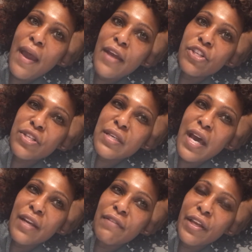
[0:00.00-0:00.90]
and just
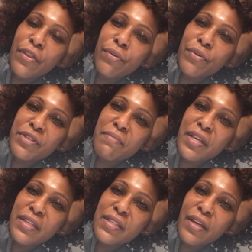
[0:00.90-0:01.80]
kind of like throw some
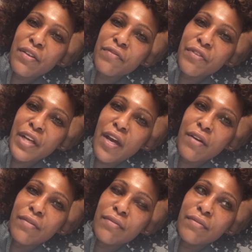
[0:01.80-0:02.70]
things together for
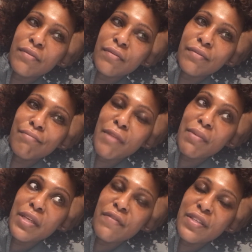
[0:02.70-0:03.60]
now,
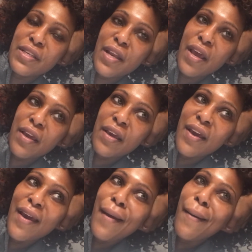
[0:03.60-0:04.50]
maybe even today.
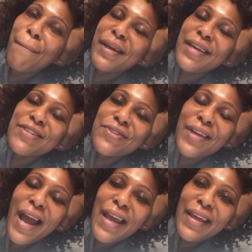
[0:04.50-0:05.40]
But
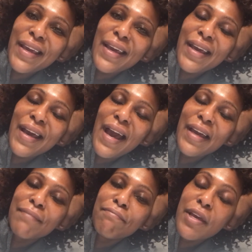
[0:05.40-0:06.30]
yesterday, I,
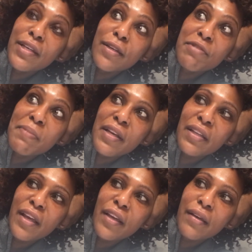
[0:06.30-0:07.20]
I ended up spending
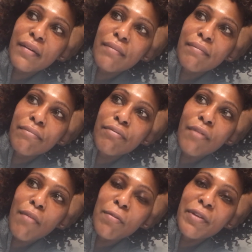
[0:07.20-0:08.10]
like
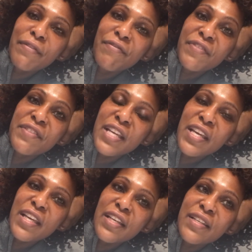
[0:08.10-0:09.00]
probably
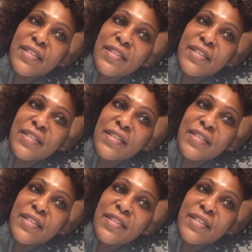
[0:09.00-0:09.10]
15,